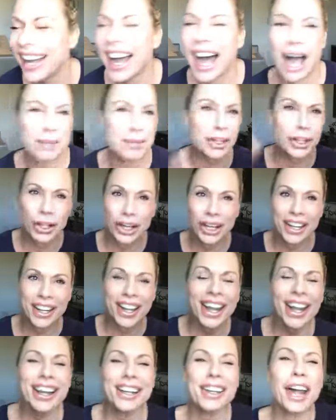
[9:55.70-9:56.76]
I'm good.
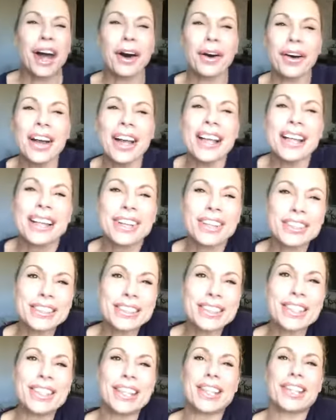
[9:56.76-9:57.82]
No, here's
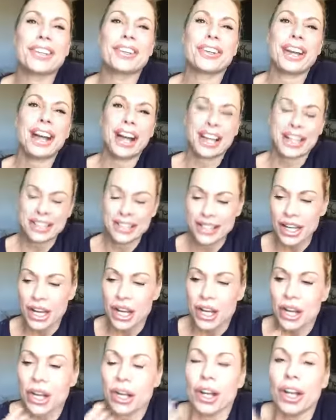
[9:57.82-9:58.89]
the thing, you guys.
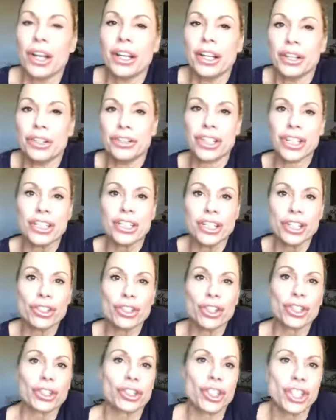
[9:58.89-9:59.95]
This is
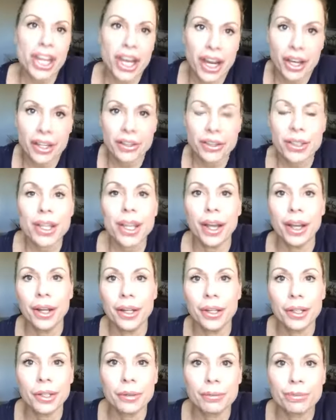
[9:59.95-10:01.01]
your chance.
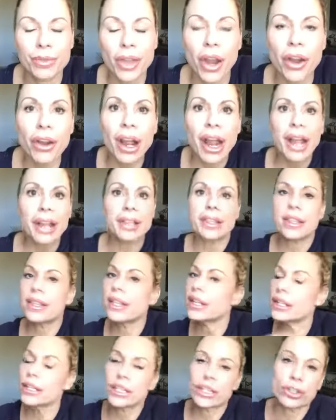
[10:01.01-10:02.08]
All right,
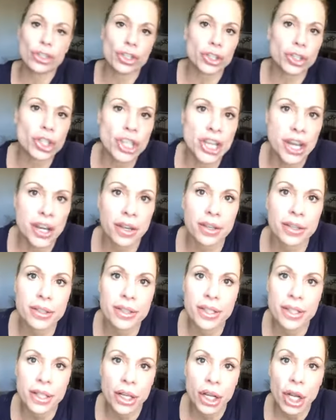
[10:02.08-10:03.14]
this is your chance.